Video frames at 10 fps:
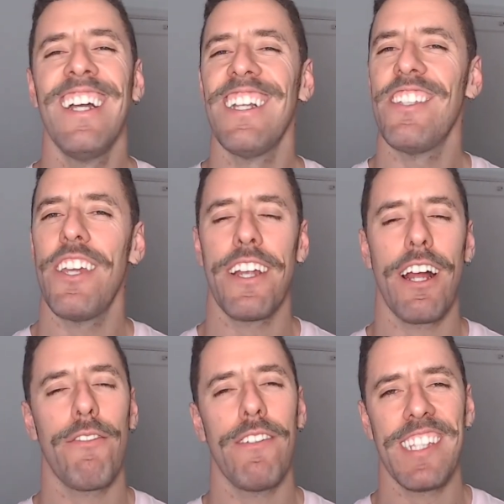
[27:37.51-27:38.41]
general
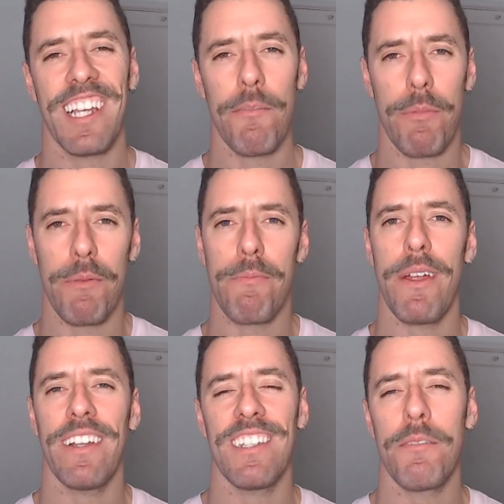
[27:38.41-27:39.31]
physical
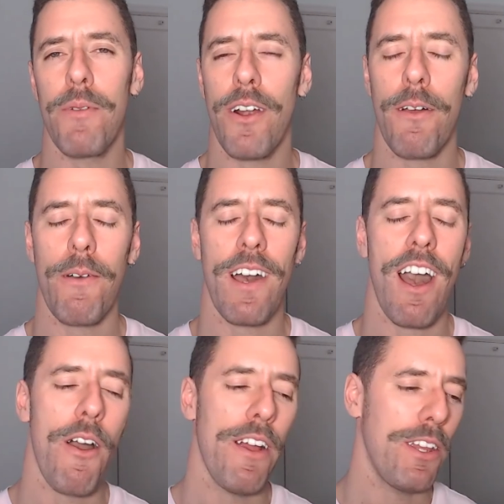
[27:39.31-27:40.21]
preparedness program, or
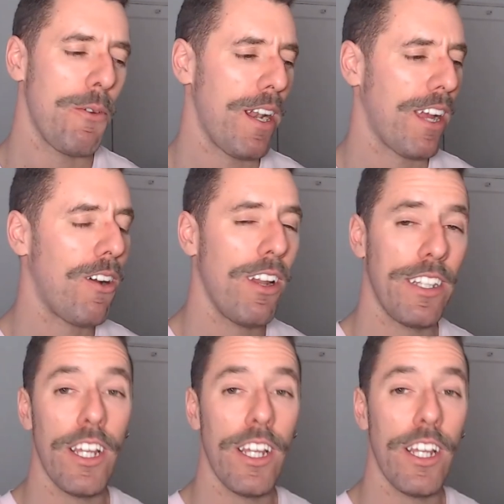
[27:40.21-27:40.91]
however you want to call it,